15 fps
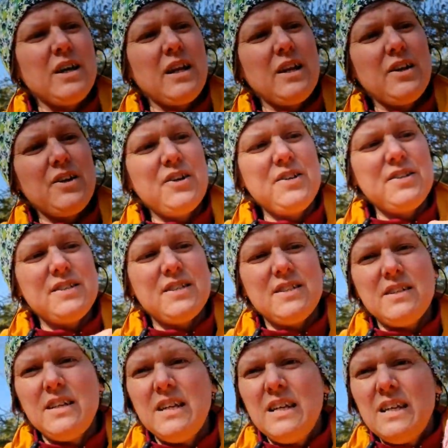colors.
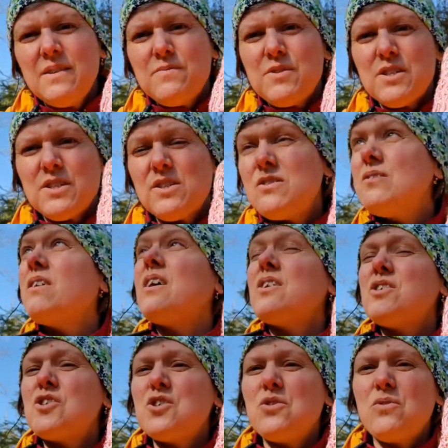Just not
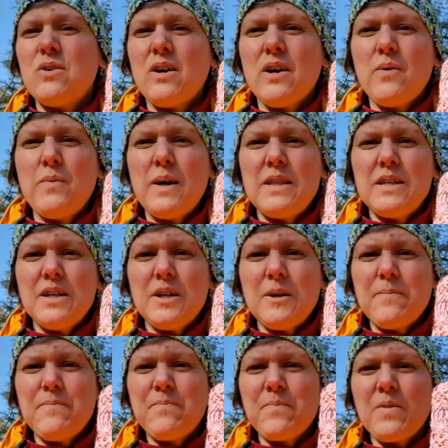sure whether